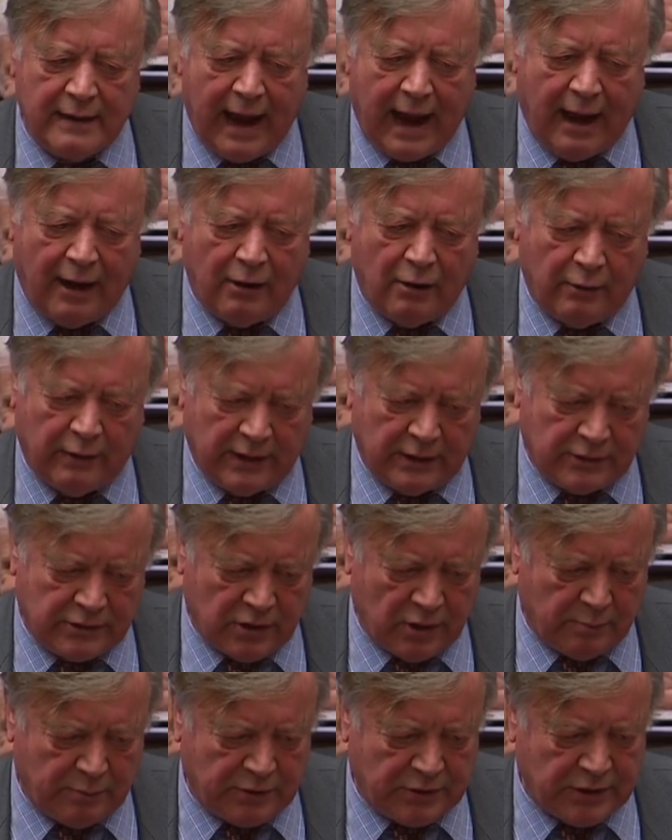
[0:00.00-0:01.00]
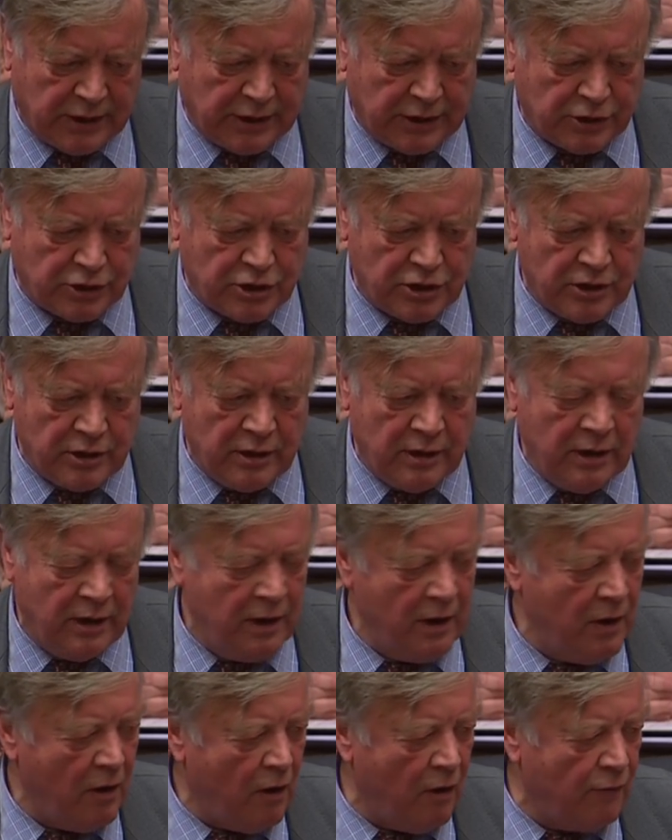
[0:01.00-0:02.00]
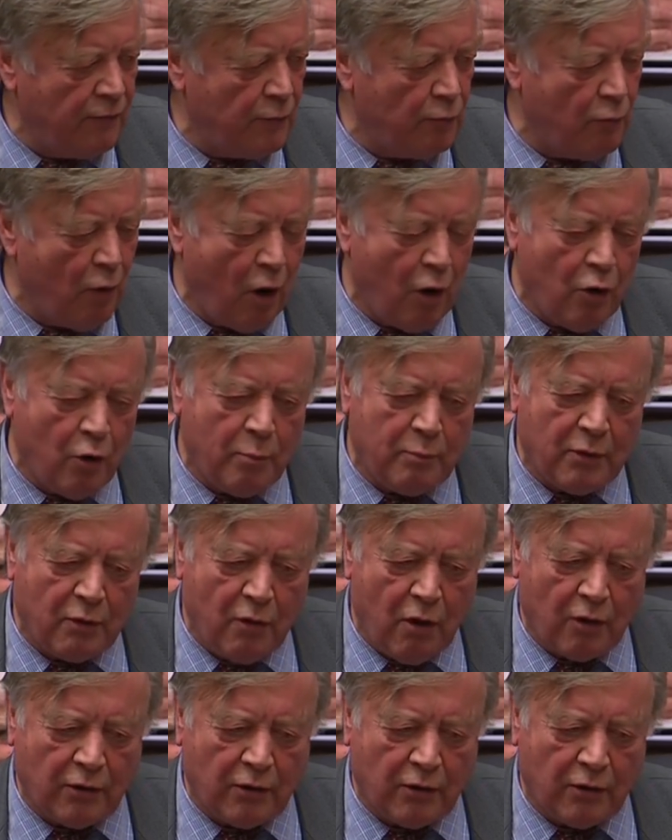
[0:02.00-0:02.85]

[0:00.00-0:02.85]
narrow interpretation of the royal